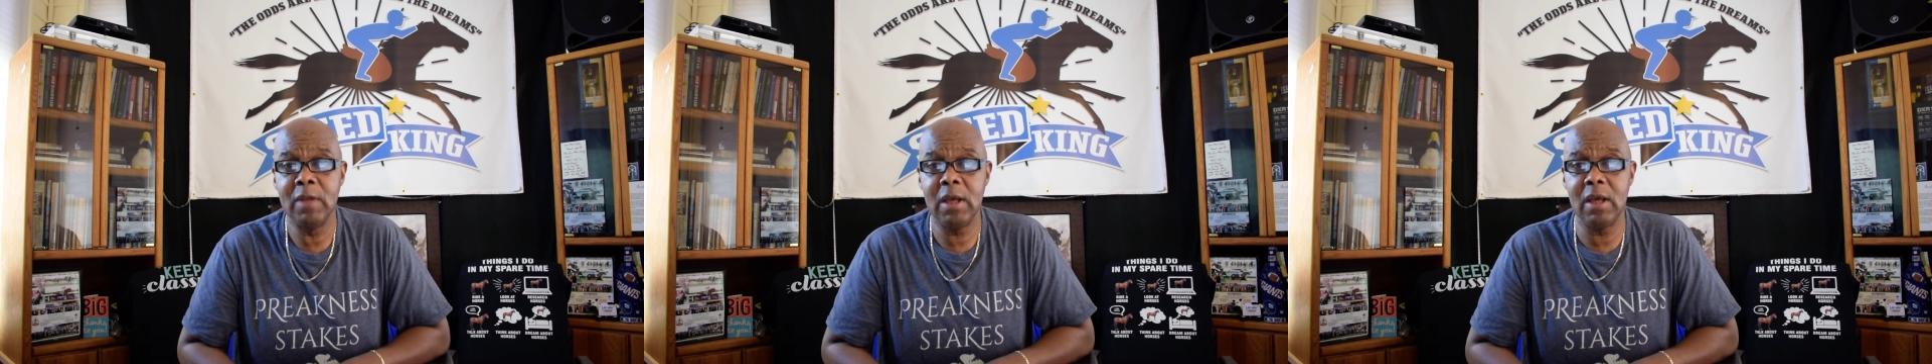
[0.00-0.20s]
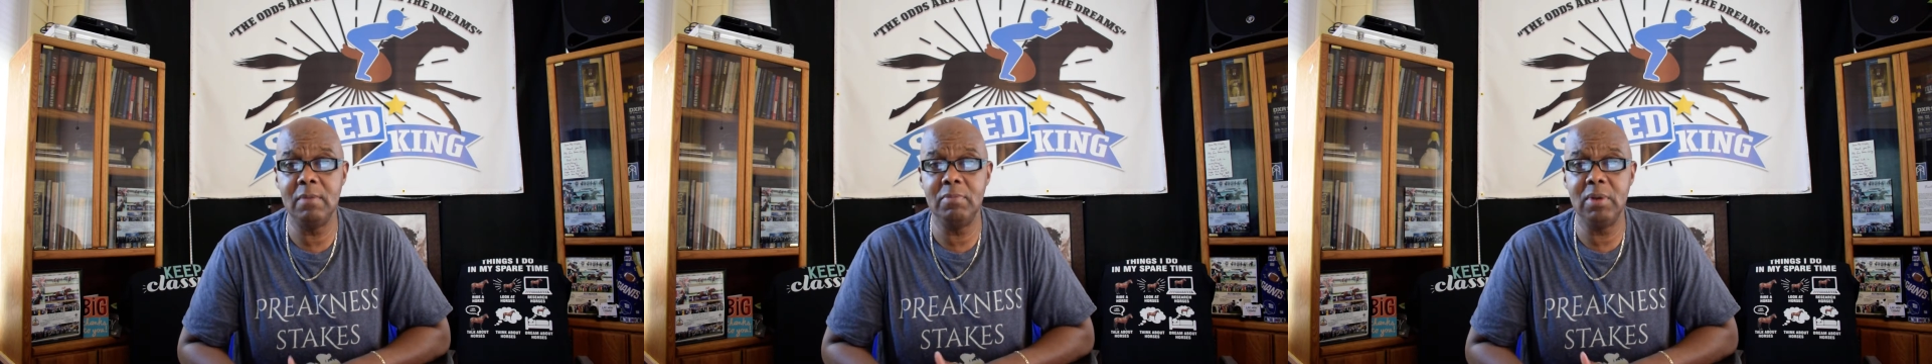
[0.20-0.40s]

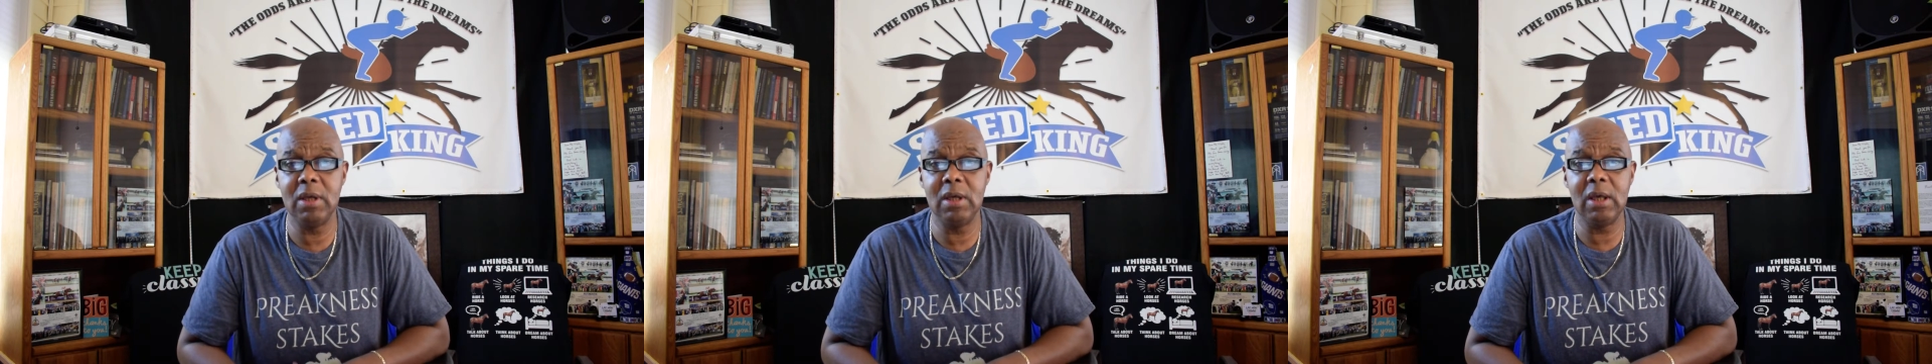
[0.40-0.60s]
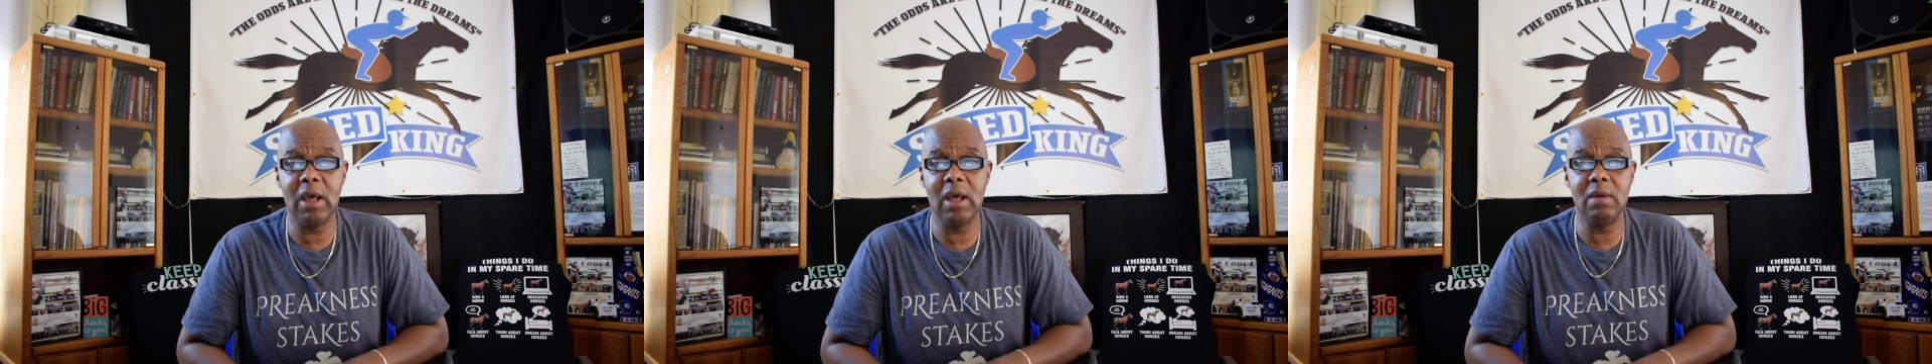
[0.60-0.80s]
and
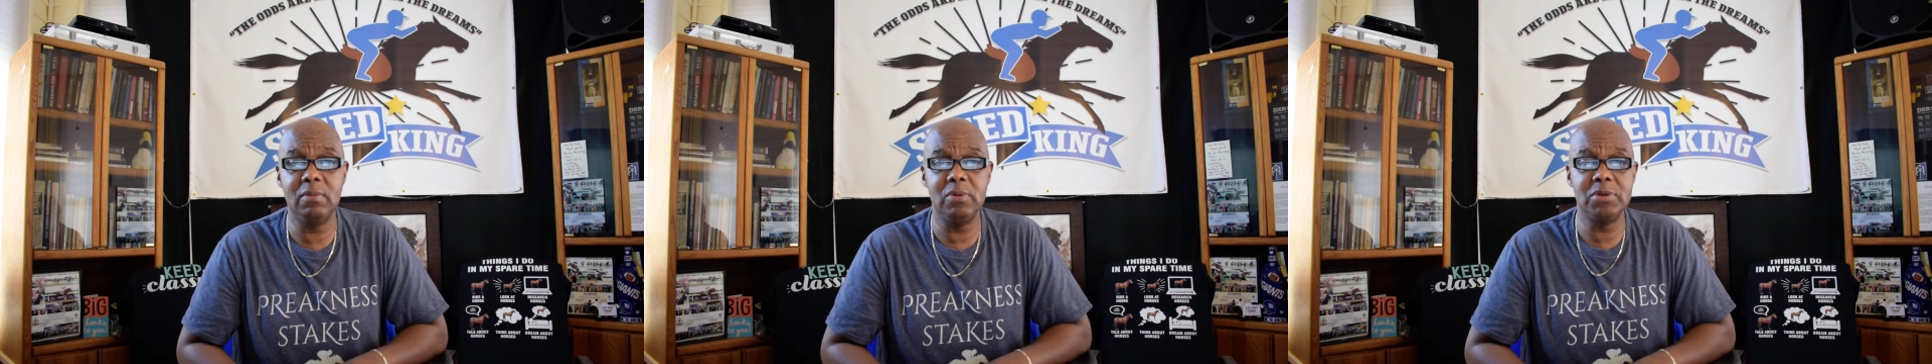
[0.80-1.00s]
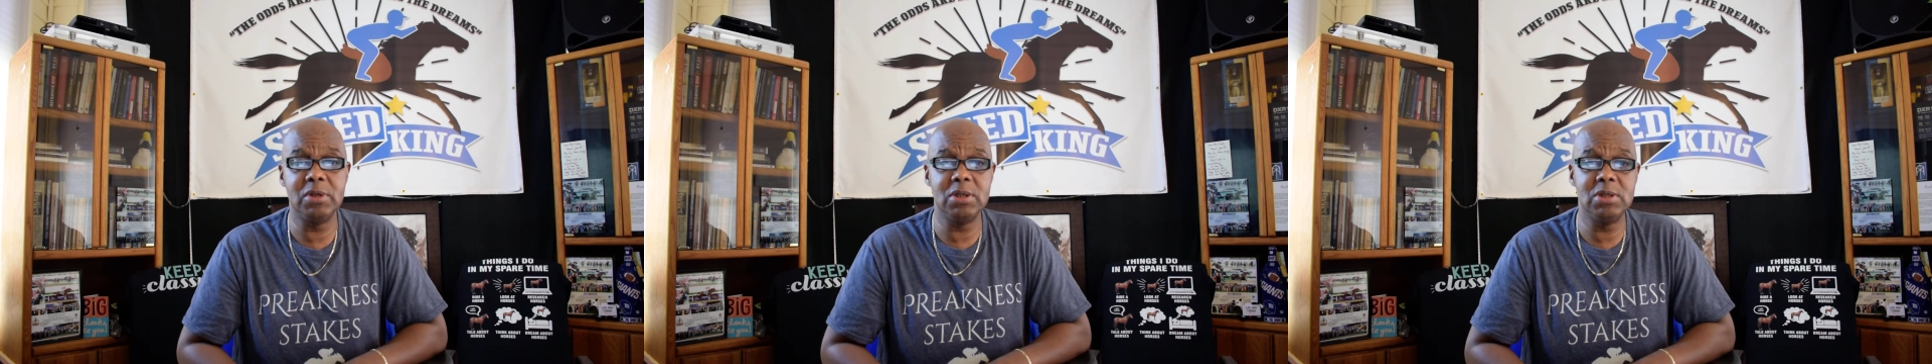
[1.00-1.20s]
being
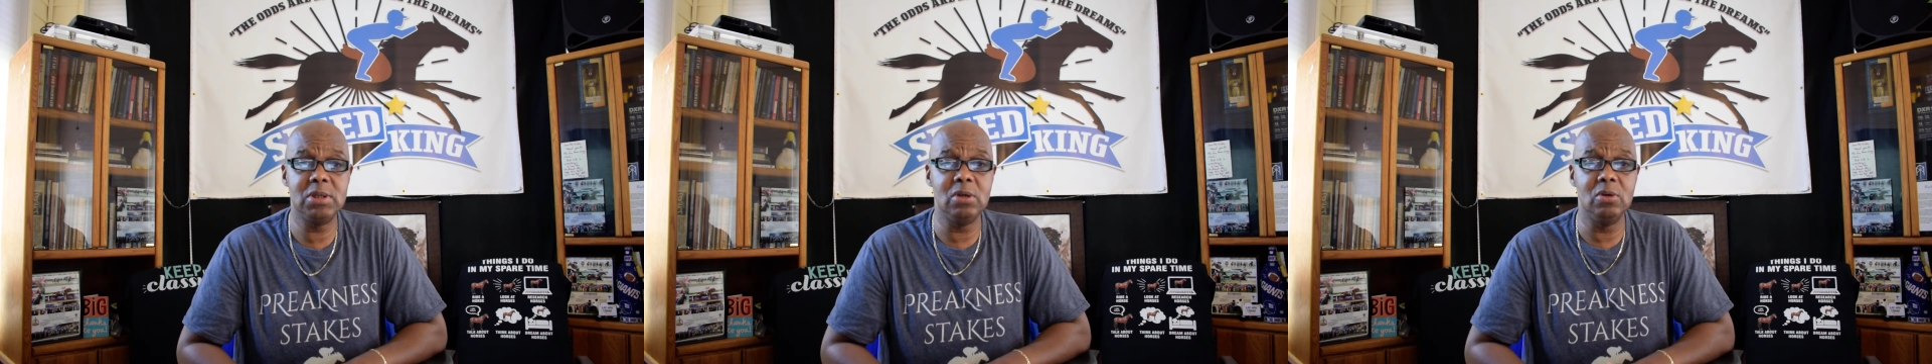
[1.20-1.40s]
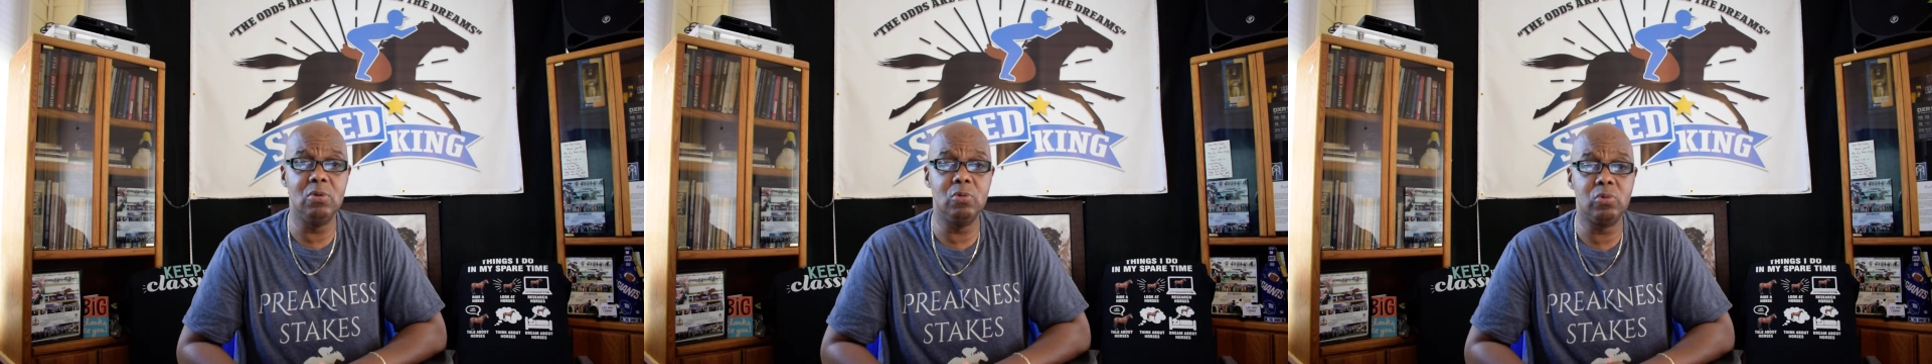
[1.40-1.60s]
able to
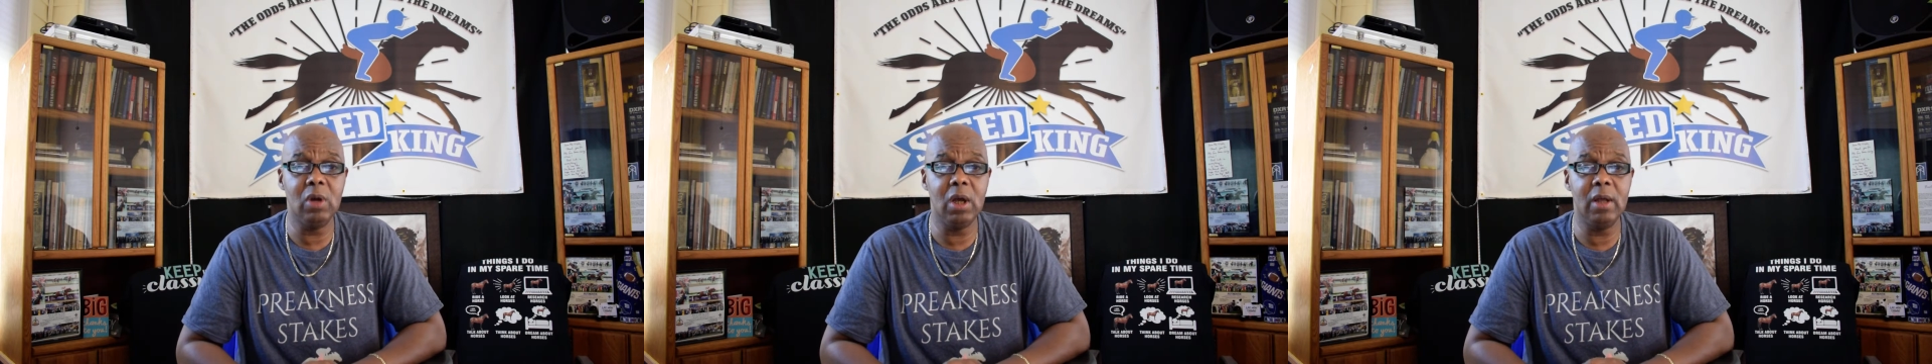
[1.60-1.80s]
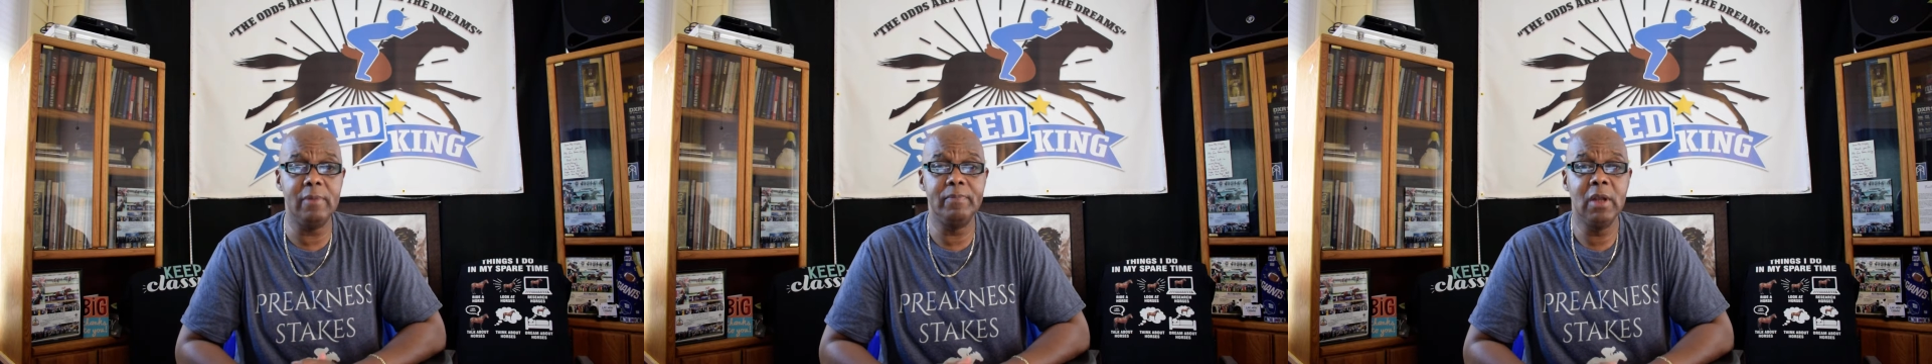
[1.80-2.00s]
still
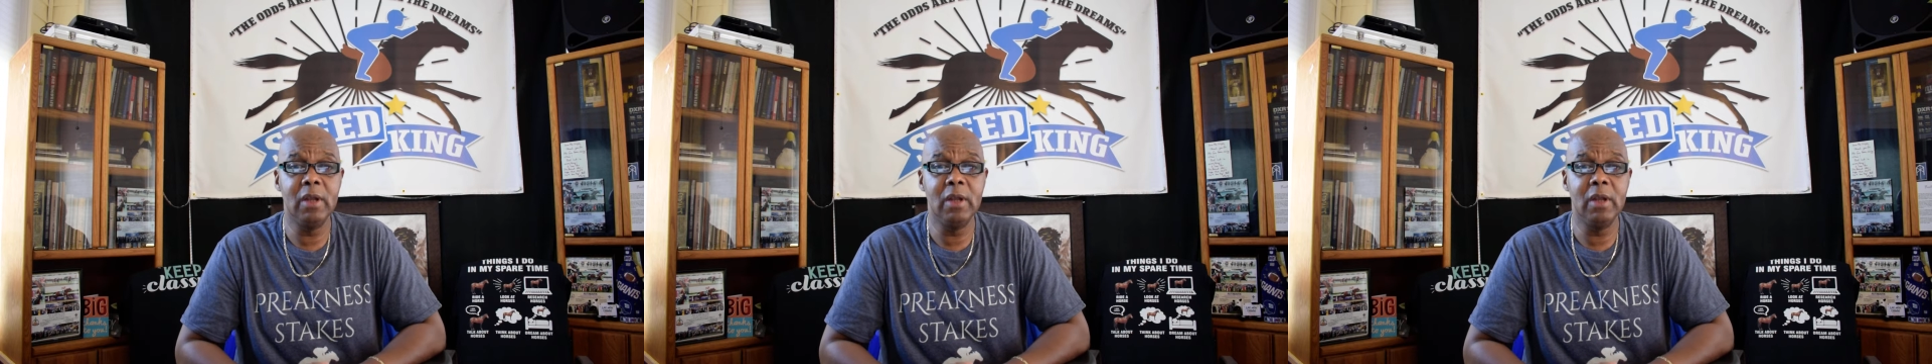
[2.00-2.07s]
run.